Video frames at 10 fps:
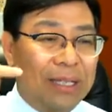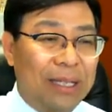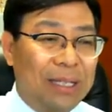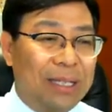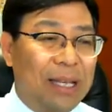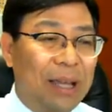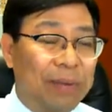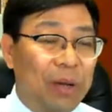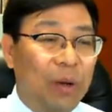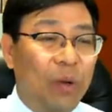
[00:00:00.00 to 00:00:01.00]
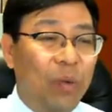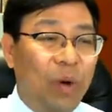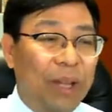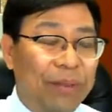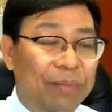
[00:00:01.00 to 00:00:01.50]
skill level
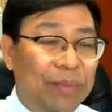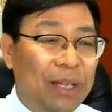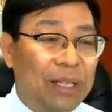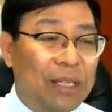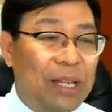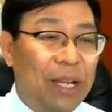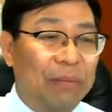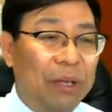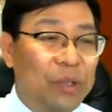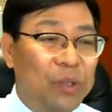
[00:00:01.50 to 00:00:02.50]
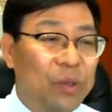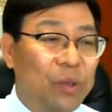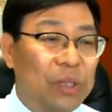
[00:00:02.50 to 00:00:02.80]
1, skill level 2,